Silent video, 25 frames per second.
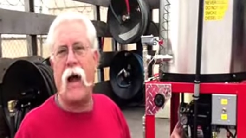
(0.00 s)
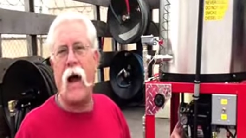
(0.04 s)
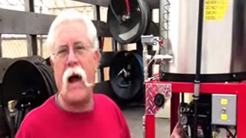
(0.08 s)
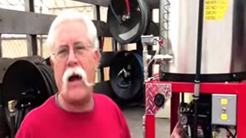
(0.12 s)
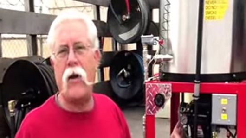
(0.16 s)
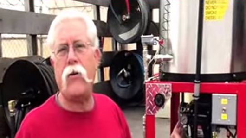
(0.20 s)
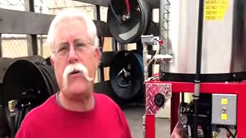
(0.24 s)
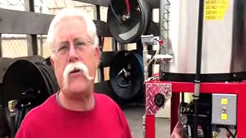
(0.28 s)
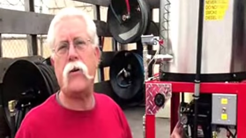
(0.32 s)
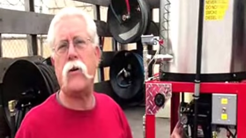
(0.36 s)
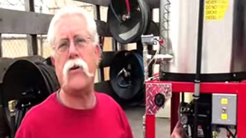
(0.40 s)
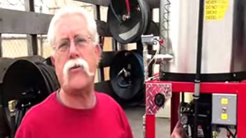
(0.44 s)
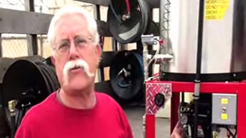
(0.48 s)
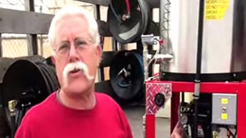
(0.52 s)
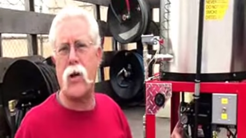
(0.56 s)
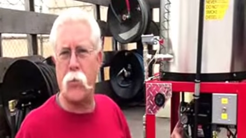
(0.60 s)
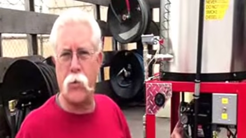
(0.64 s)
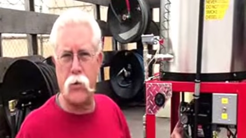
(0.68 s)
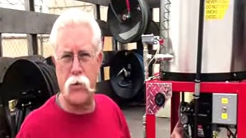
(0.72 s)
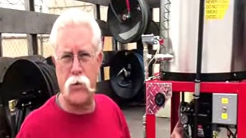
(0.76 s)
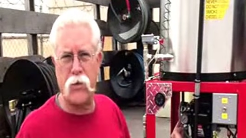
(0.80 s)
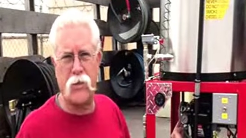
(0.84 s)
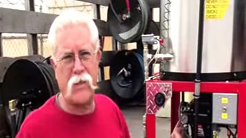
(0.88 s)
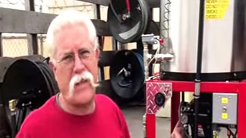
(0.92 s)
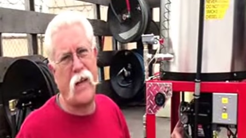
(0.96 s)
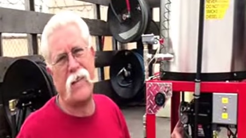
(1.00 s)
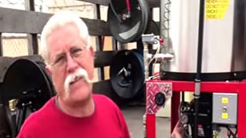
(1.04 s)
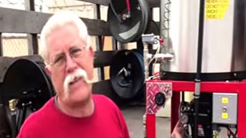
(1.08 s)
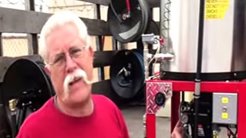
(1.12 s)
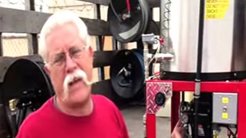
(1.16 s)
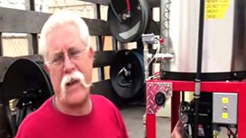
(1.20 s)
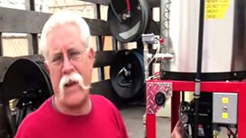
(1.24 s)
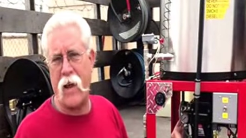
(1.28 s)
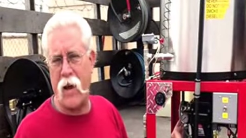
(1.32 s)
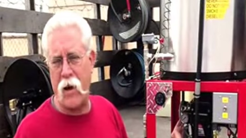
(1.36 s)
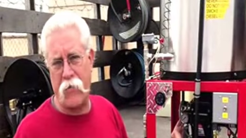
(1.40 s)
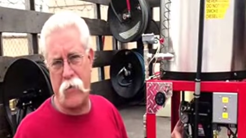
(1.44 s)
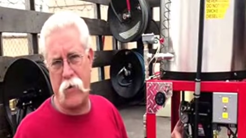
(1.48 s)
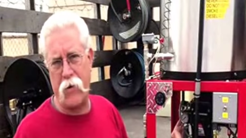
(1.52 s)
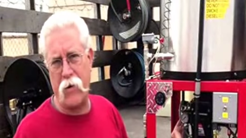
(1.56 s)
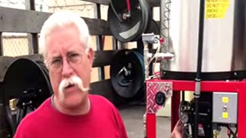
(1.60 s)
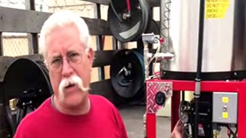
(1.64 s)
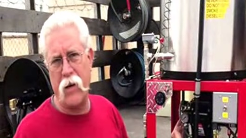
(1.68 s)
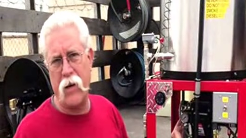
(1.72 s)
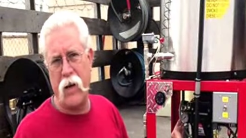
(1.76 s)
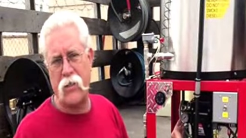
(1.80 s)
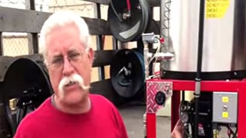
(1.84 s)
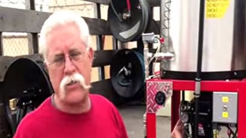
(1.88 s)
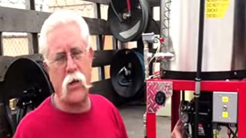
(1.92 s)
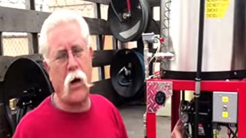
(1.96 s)
how are you going to troubleshoot that thing ever?
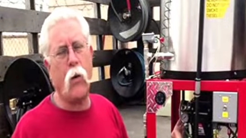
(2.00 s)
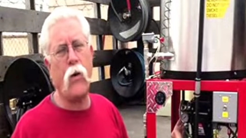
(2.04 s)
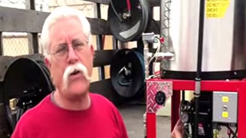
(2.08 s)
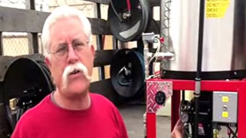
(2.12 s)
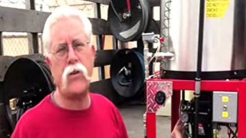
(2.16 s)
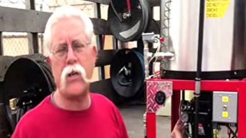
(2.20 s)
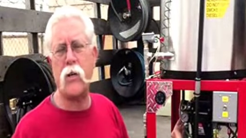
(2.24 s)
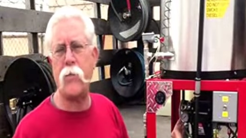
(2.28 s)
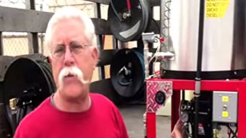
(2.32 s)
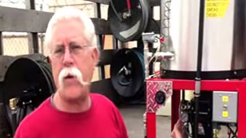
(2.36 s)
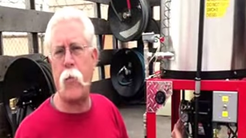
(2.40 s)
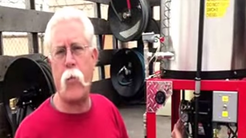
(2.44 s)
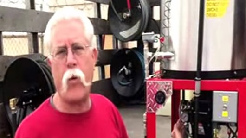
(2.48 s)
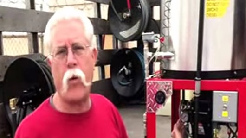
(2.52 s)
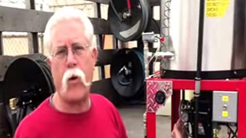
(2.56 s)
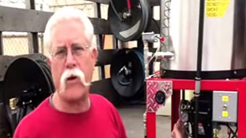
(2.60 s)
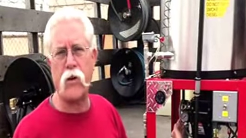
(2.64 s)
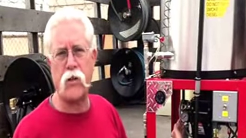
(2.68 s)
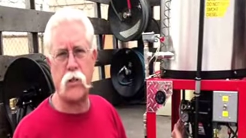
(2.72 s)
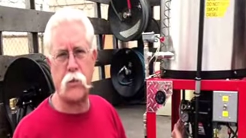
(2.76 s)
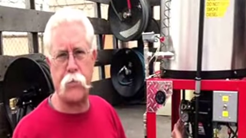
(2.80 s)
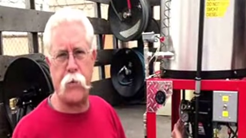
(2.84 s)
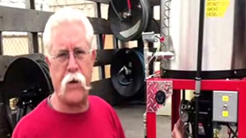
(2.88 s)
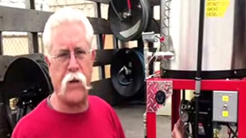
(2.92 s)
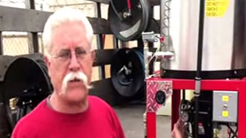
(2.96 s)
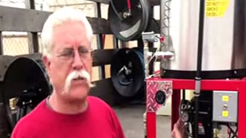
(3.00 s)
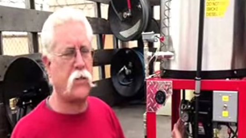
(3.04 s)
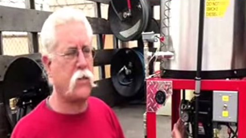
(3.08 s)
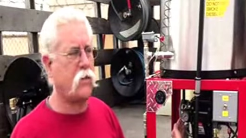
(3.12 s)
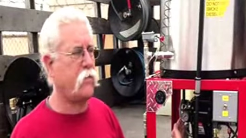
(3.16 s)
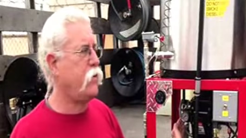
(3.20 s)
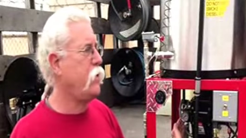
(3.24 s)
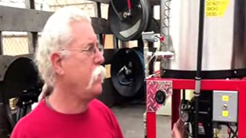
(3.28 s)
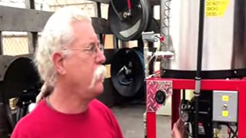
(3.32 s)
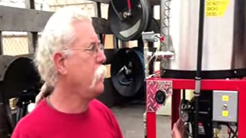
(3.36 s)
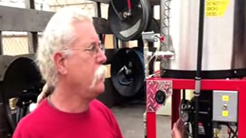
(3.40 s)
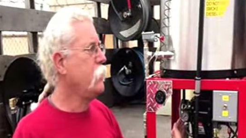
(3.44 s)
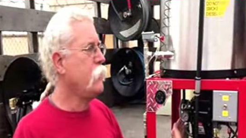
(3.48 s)
It's always going to be more expensive.